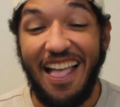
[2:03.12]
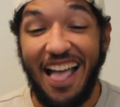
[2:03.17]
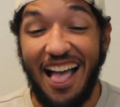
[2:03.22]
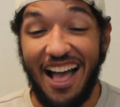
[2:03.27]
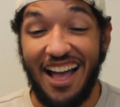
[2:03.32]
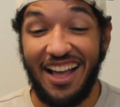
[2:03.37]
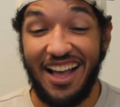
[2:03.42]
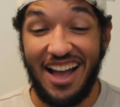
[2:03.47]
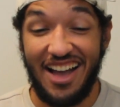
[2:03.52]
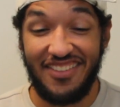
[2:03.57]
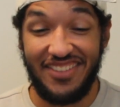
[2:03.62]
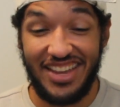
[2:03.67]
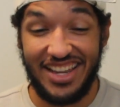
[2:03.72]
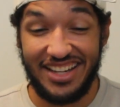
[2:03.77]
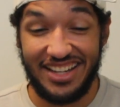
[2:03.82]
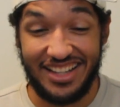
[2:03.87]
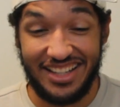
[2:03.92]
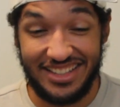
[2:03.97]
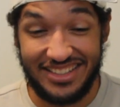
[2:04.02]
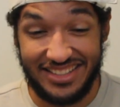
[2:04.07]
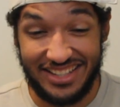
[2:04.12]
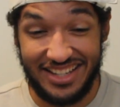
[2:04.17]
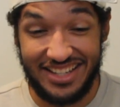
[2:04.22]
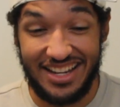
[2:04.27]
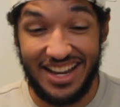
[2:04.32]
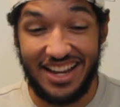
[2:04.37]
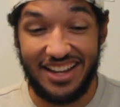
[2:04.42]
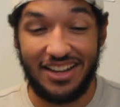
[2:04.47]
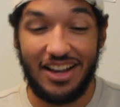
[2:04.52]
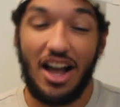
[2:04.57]
I, I mean,
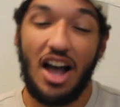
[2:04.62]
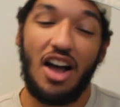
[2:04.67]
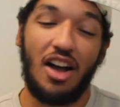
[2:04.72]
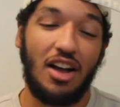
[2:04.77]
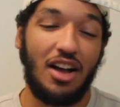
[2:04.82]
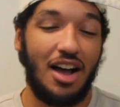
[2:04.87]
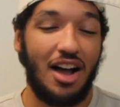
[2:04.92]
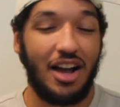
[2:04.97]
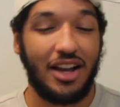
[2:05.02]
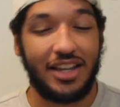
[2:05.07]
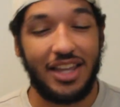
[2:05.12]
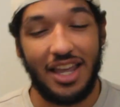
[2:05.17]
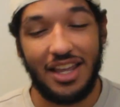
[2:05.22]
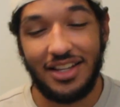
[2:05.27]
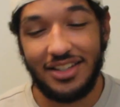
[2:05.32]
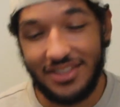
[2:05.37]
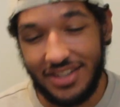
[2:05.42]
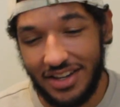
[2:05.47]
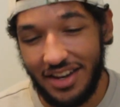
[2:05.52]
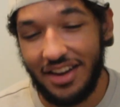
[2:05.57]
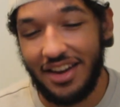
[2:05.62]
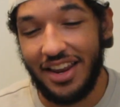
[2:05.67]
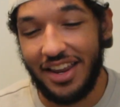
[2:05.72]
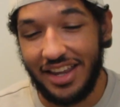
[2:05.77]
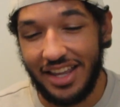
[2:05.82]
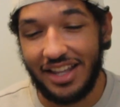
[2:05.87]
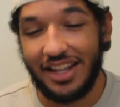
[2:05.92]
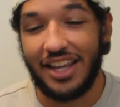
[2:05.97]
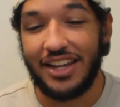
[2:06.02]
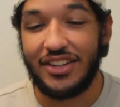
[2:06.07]
Insigne, uh, uh, okay, Insigne
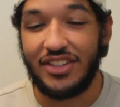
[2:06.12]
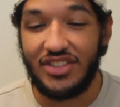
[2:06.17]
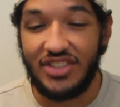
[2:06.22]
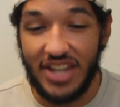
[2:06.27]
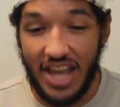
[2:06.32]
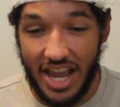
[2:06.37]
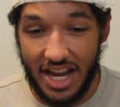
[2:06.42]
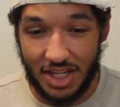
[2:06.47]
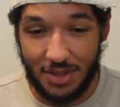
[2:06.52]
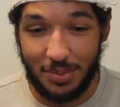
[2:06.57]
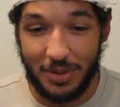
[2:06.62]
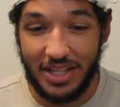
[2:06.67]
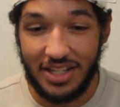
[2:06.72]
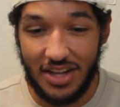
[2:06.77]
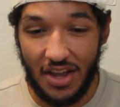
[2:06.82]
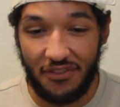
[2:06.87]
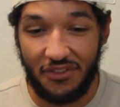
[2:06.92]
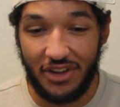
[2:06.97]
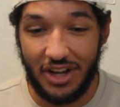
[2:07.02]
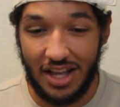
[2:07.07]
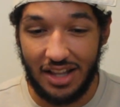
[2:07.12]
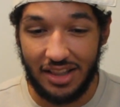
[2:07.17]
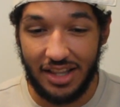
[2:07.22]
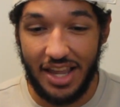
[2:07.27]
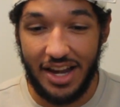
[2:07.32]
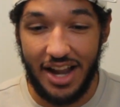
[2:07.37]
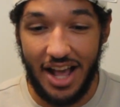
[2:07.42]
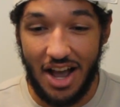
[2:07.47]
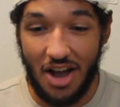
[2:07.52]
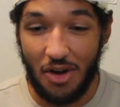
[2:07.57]
didn't get, like, decked, but he definitely got
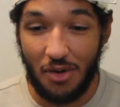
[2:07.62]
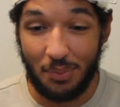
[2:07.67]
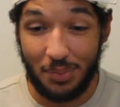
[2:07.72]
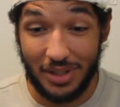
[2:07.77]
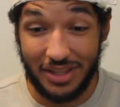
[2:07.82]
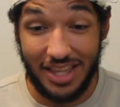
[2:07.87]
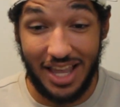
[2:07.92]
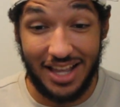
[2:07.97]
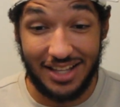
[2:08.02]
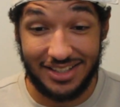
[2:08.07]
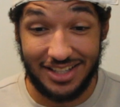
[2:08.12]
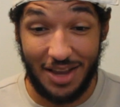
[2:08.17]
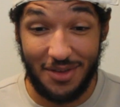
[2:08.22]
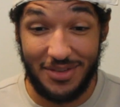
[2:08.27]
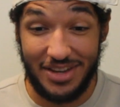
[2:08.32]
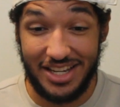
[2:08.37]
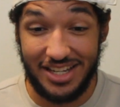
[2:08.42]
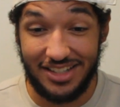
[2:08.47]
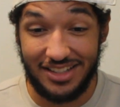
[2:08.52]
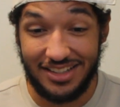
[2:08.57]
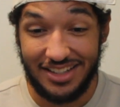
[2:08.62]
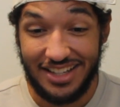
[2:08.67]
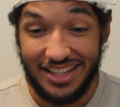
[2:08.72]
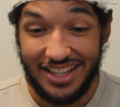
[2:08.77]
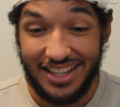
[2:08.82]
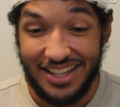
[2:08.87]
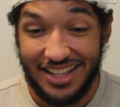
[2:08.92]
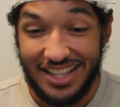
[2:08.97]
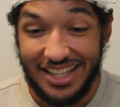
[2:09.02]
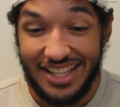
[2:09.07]
laid out. But that's, I mean,
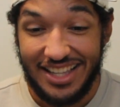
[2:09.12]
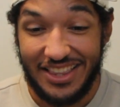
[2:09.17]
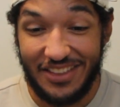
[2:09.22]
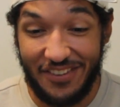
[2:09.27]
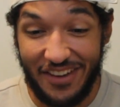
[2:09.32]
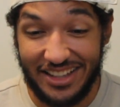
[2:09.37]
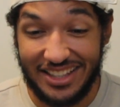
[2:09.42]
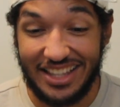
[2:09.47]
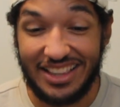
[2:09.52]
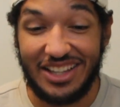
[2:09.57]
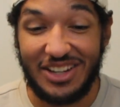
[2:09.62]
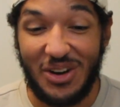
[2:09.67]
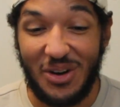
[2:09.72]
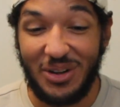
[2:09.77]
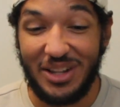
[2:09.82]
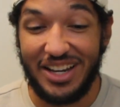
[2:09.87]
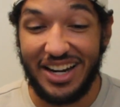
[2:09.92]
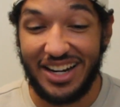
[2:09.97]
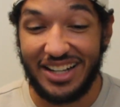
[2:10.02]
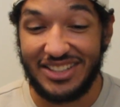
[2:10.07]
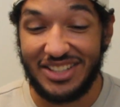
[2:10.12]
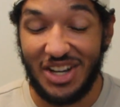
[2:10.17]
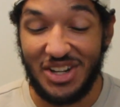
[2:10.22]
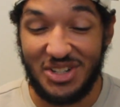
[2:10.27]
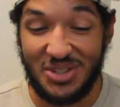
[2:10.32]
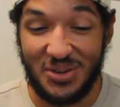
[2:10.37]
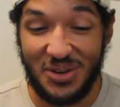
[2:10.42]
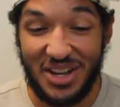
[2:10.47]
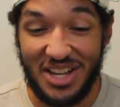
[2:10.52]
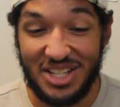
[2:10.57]
the fact that the goalie got a
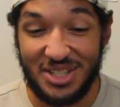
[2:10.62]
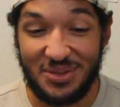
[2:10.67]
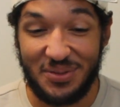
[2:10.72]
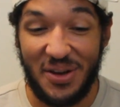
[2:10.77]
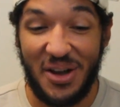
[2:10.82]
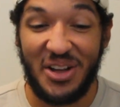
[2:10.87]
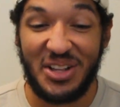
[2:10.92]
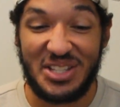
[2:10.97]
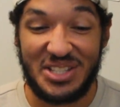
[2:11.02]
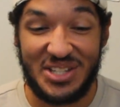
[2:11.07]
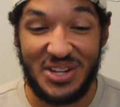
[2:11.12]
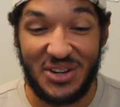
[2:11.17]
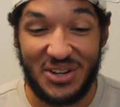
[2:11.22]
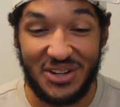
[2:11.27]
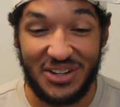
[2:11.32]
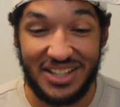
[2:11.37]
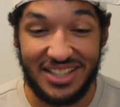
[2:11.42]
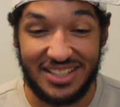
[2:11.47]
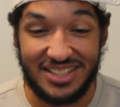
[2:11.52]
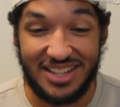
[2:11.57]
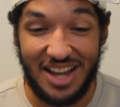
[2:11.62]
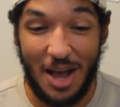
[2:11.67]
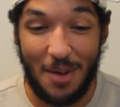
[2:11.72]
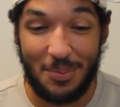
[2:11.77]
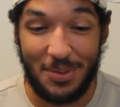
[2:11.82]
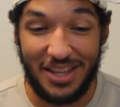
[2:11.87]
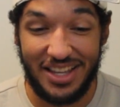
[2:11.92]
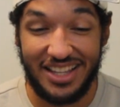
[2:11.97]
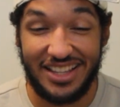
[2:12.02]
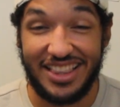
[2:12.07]
touch to it as well and still couldn't
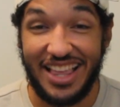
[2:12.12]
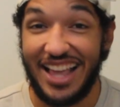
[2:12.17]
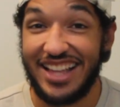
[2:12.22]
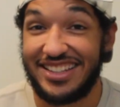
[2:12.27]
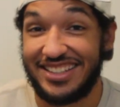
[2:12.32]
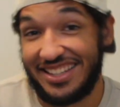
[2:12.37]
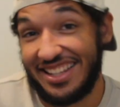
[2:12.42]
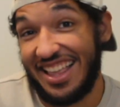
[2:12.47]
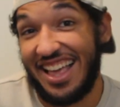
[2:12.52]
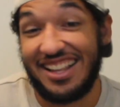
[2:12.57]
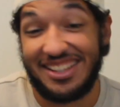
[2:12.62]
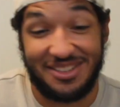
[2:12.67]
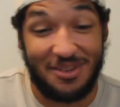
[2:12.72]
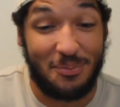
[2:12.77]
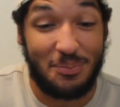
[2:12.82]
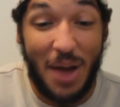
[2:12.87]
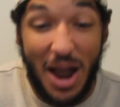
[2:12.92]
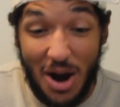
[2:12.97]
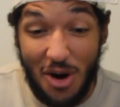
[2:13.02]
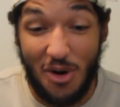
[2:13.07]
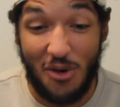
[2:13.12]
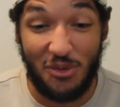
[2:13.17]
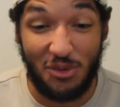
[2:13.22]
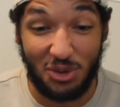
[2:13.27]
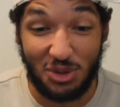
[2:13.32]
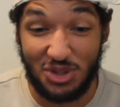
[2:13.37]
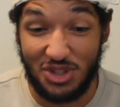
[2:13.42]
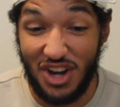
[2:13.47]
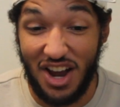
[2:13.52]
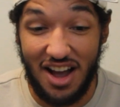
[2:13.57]
stop it, that's, that's a
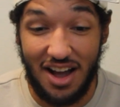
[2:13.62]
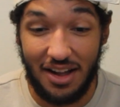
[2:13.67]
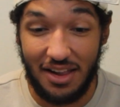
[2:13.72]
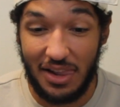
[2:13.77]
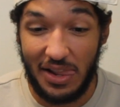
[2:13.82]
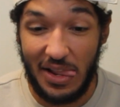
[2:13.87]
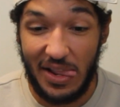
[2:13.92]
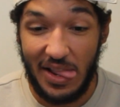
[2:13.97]
powerful shot.